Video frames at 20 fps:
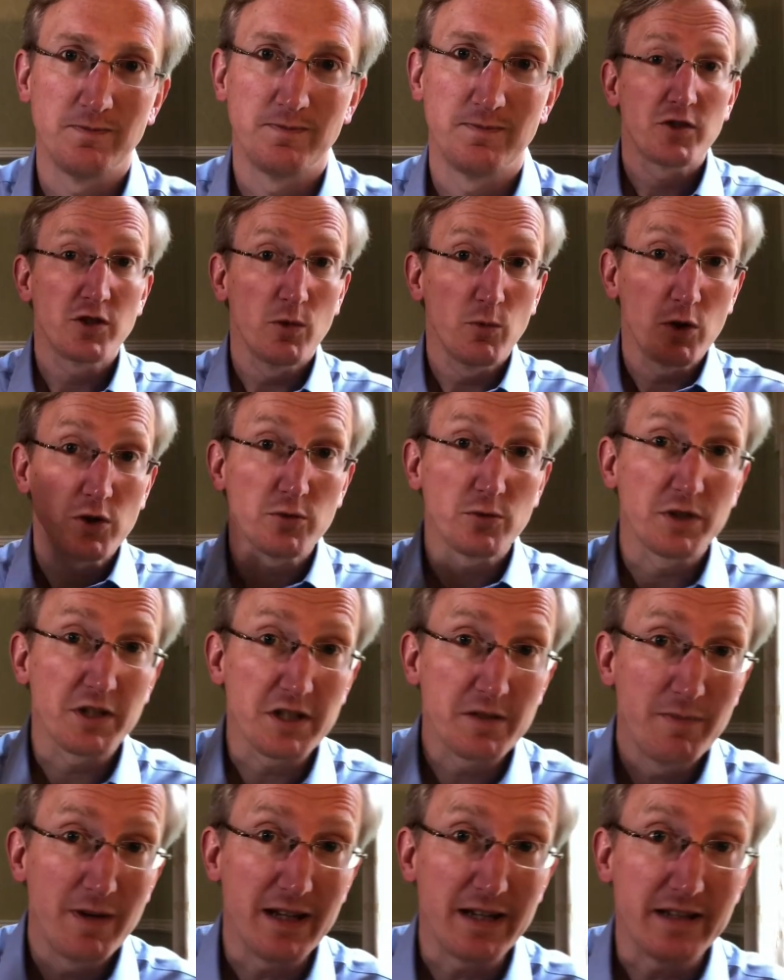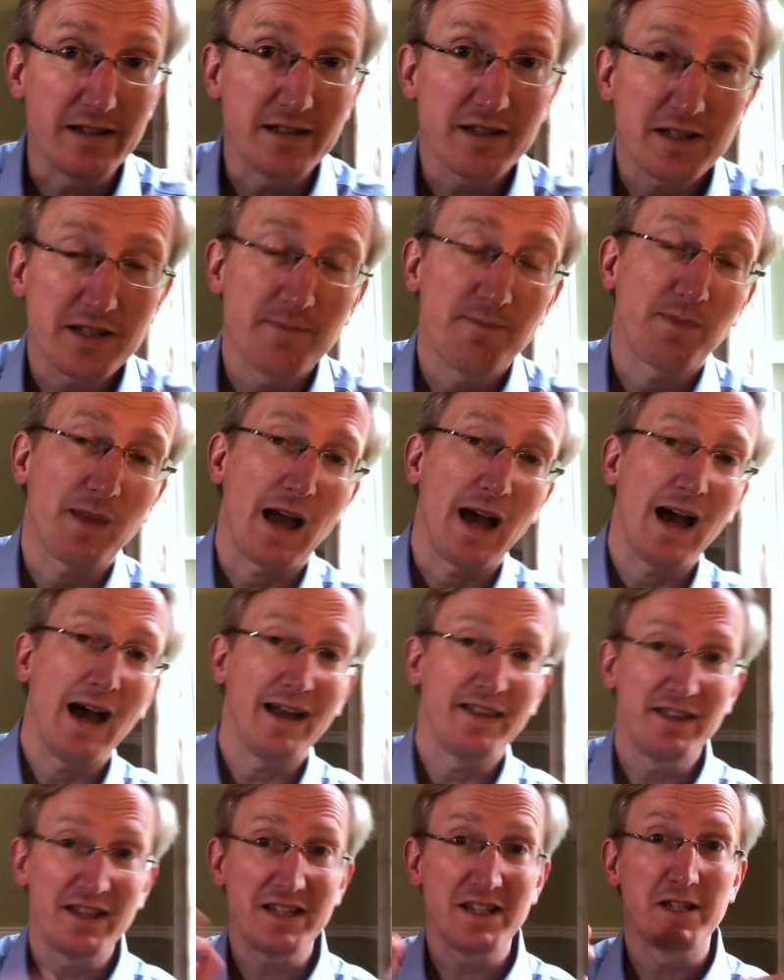So what all this means,
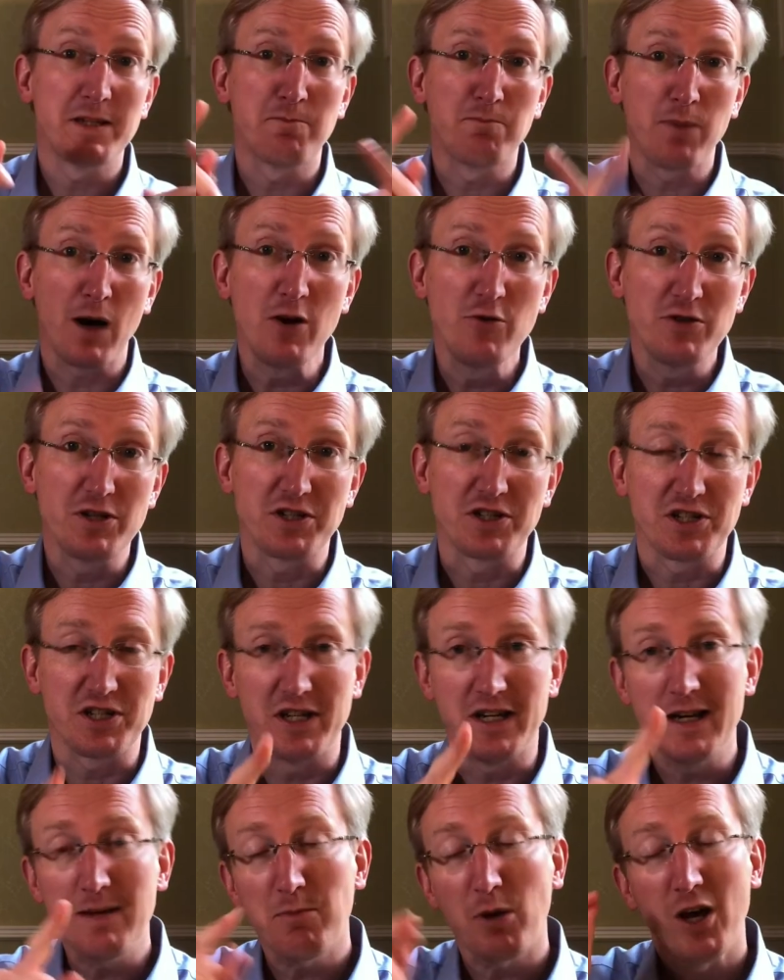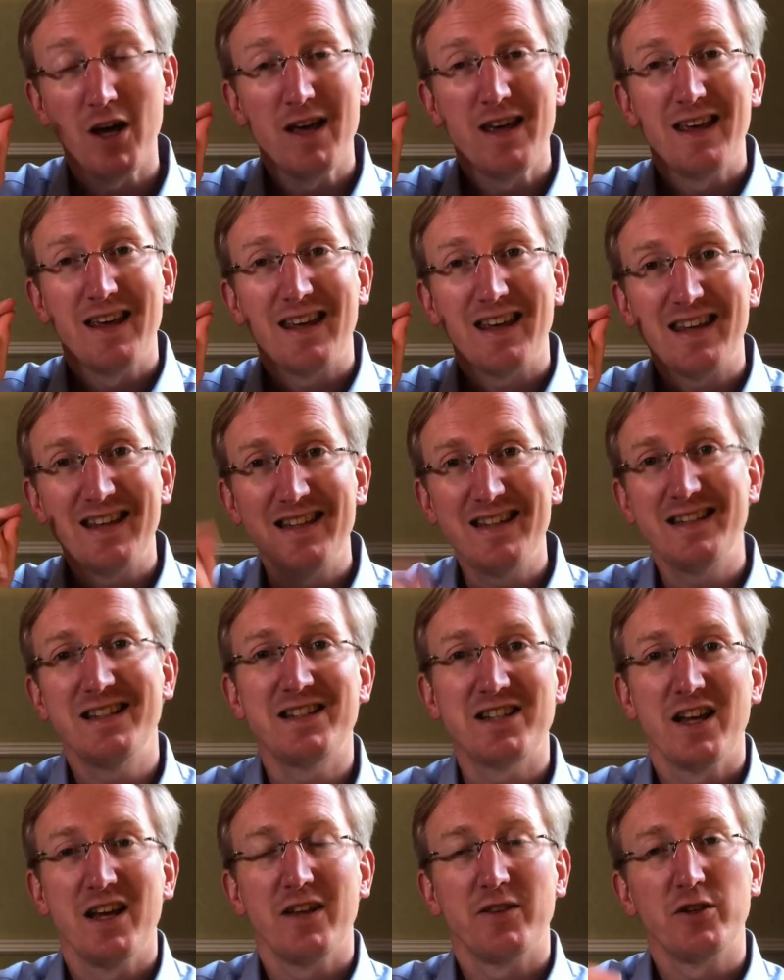and this is a bonus tip,
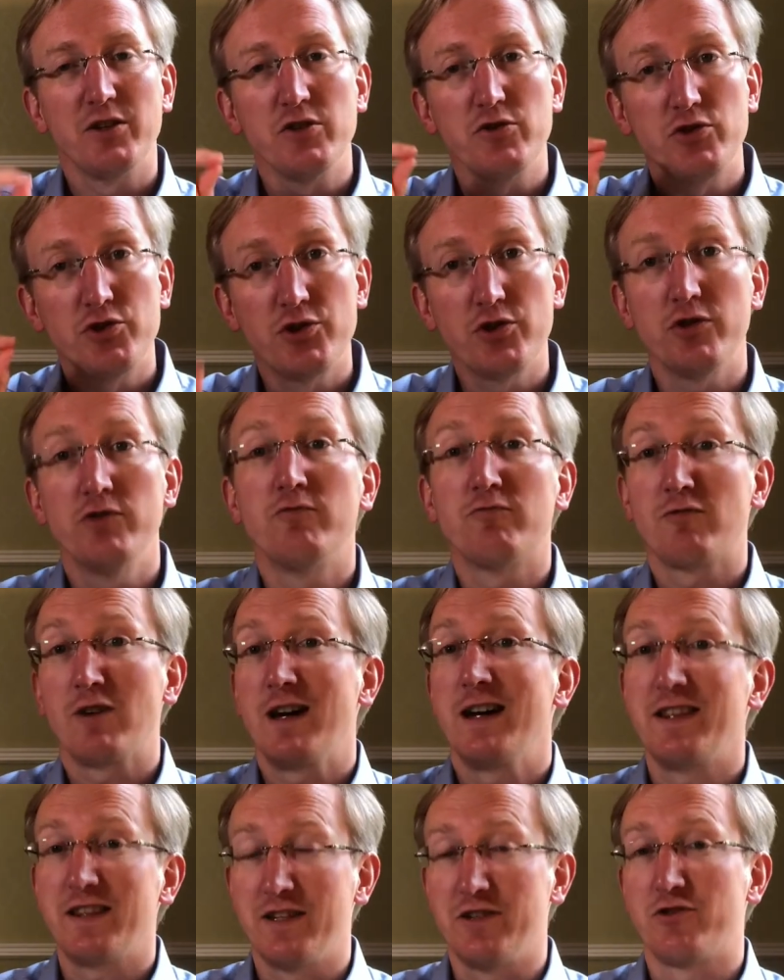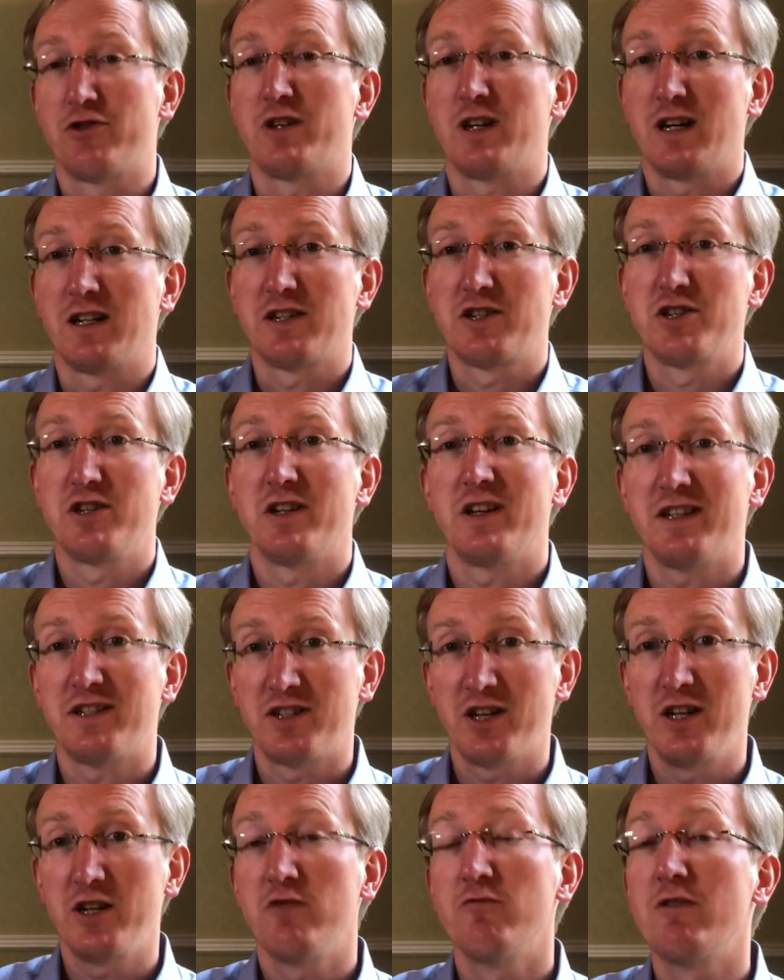is that you shouldn't write the introduction
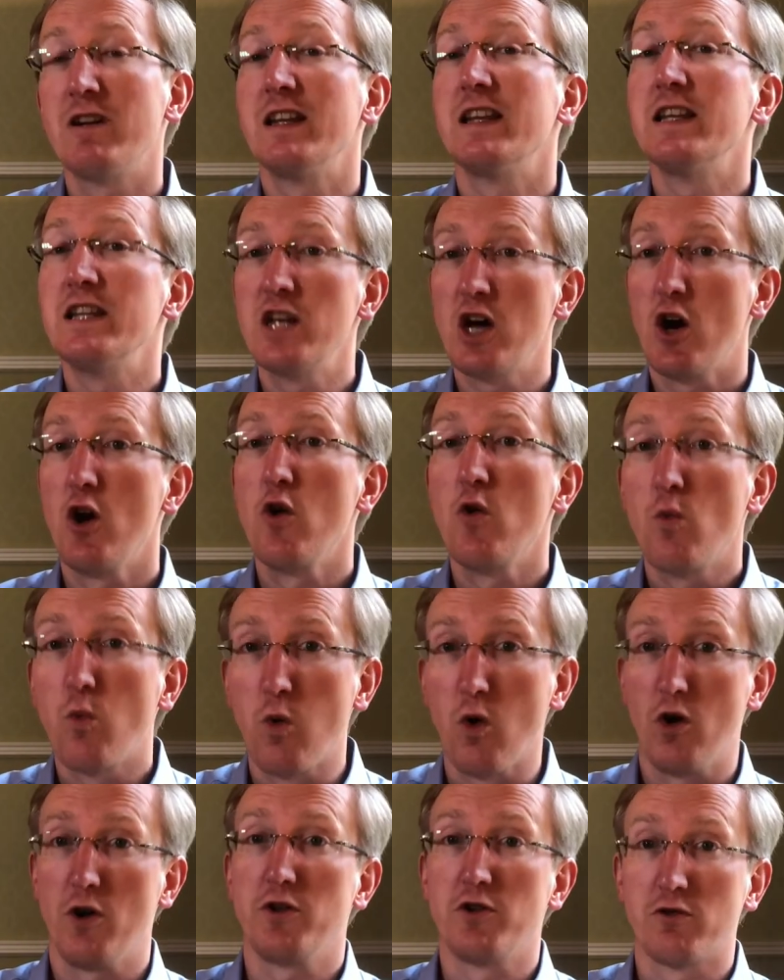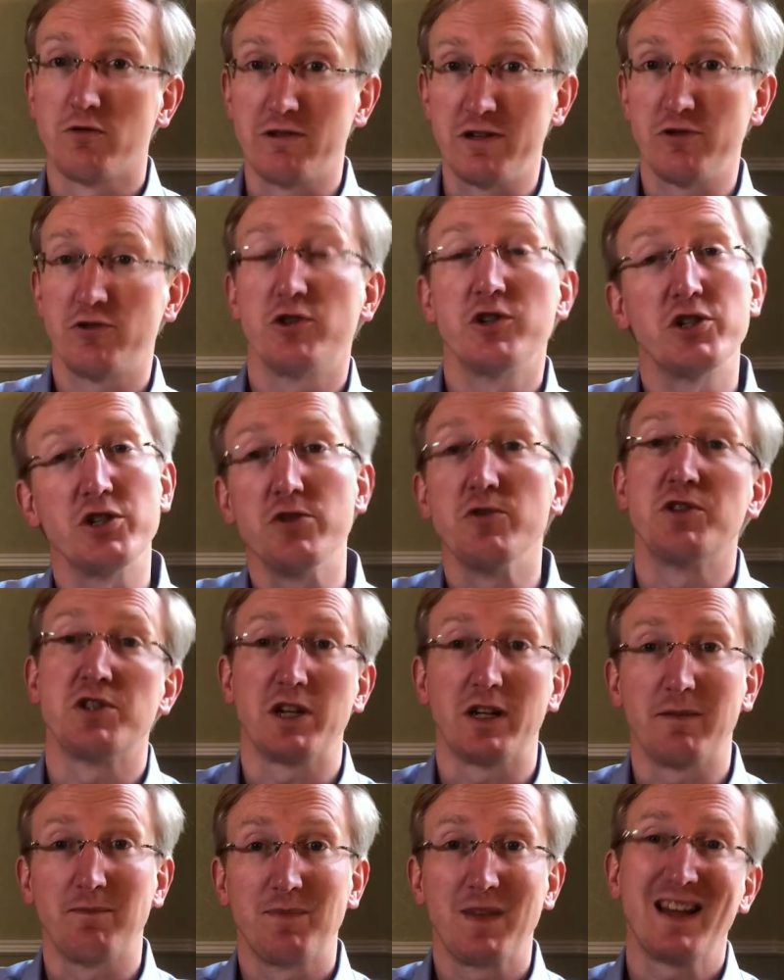until you really know what you're
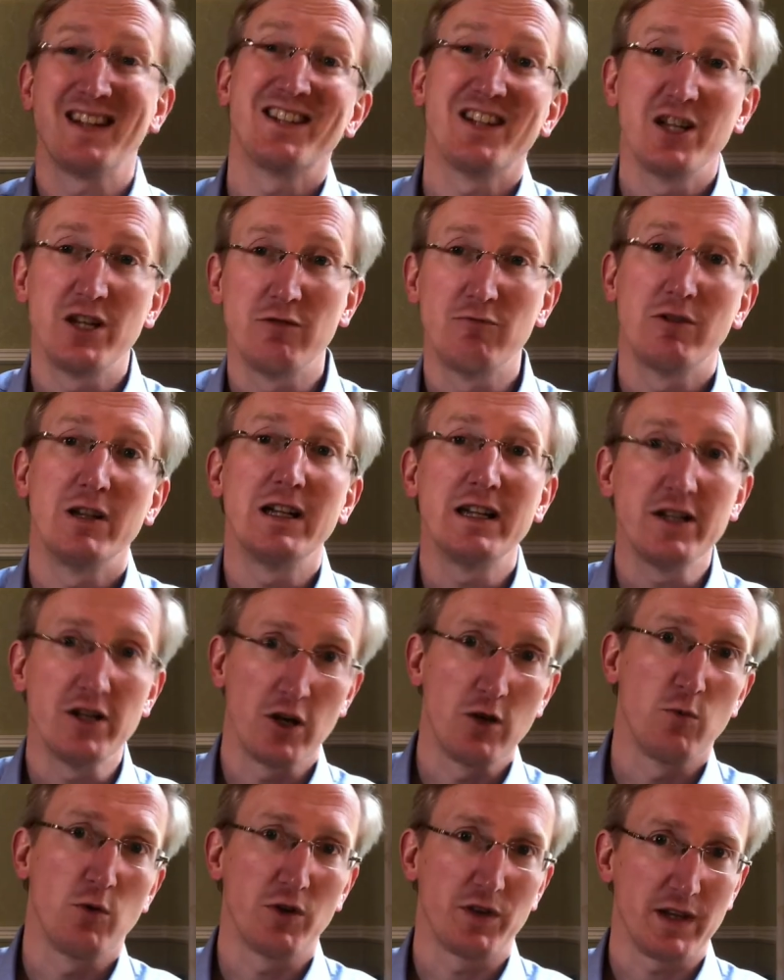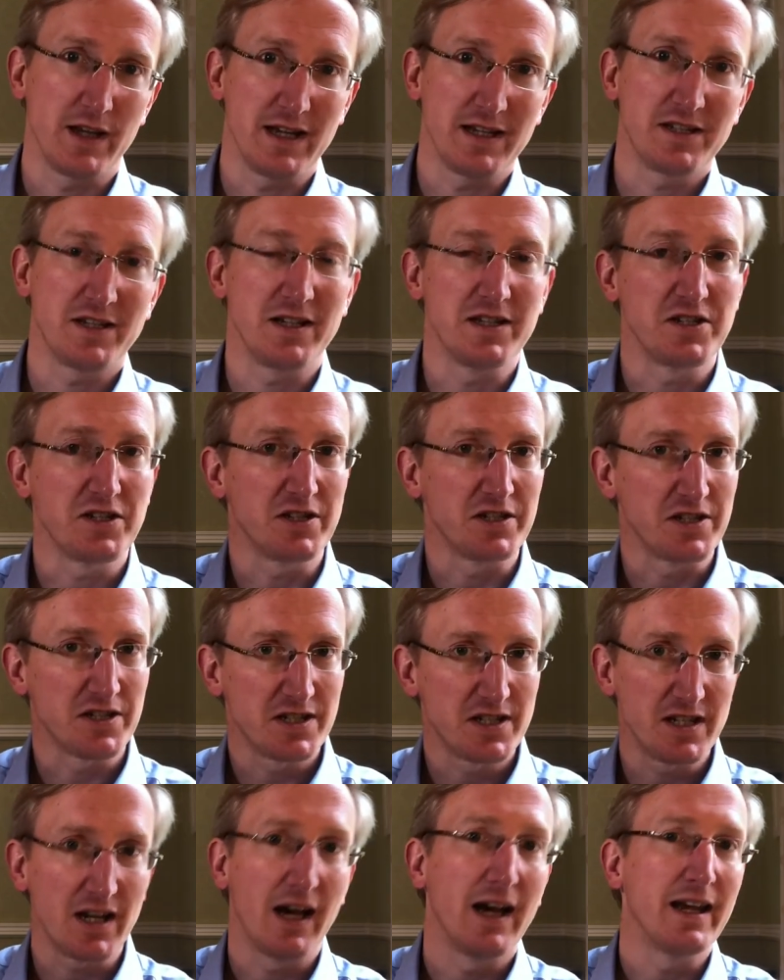introducing, until you really know what the essay is going to
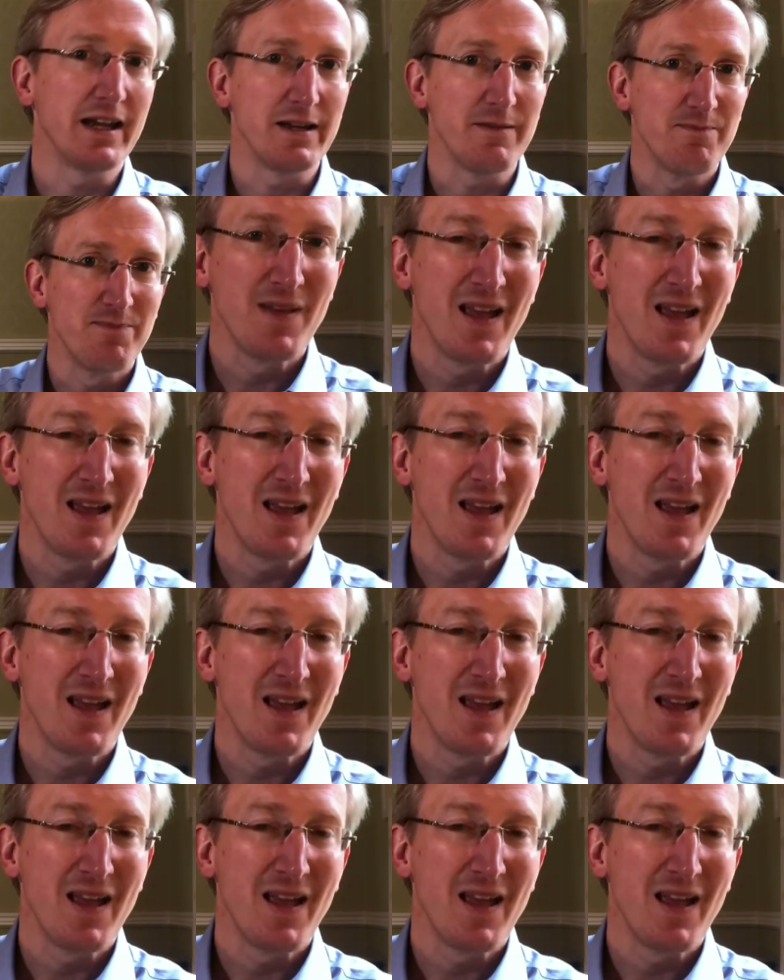say.